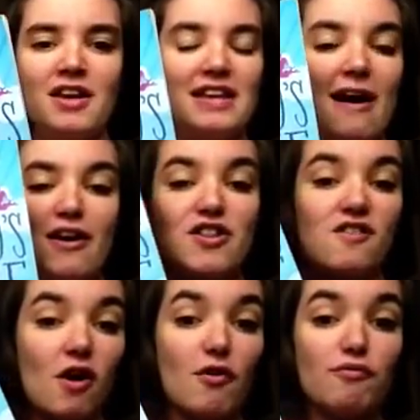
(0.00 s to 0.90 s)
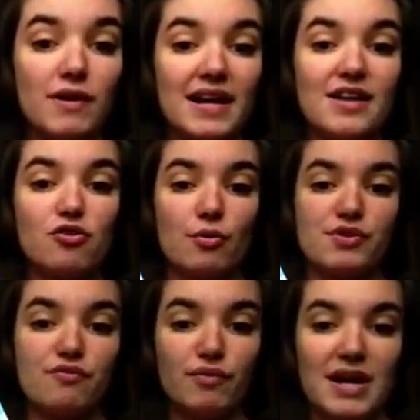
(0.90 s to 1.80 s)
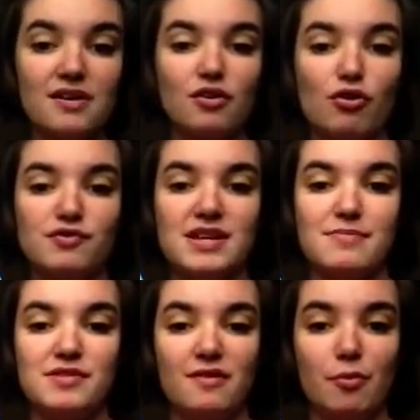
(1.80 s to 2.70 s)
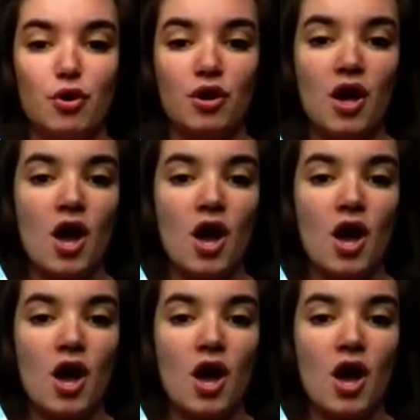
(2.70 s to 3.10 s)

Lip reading: yeah, I really enjoyed it. It was a really good concept to a book,